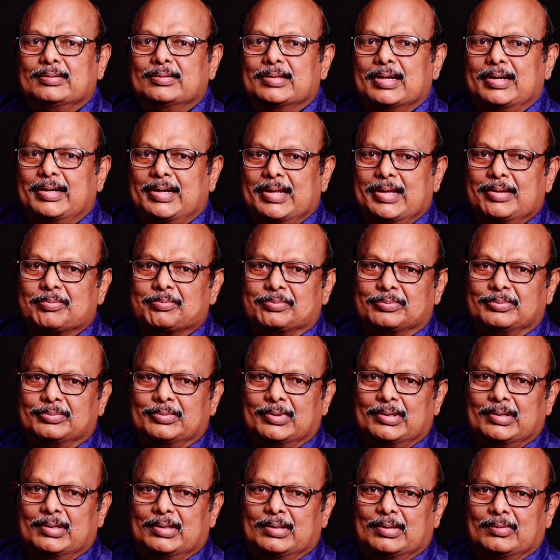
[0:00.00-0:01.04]
the team,
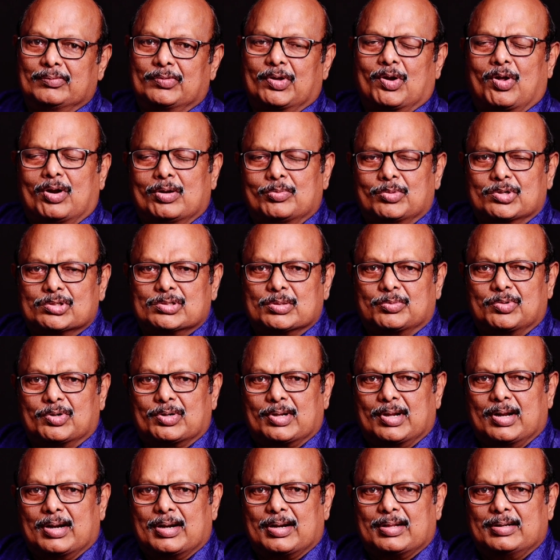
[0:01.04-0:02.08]
where almost
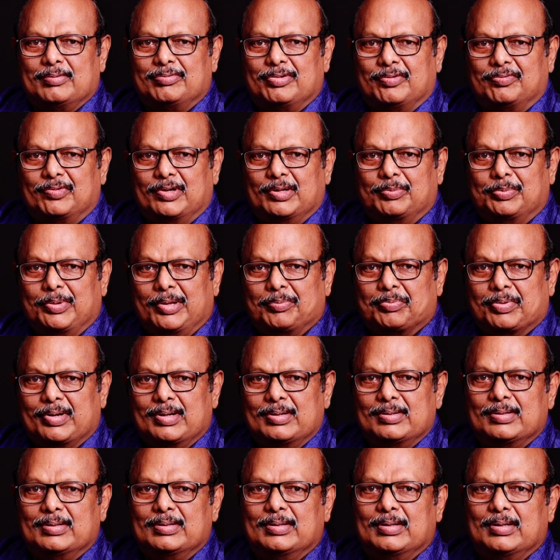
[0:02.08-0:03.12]
about 150
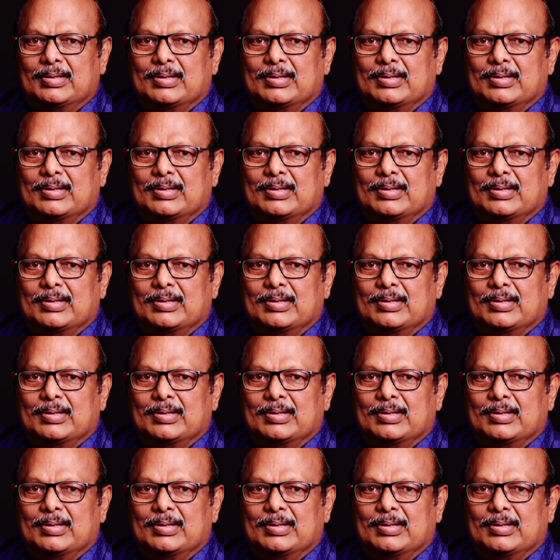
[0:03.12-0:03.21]
people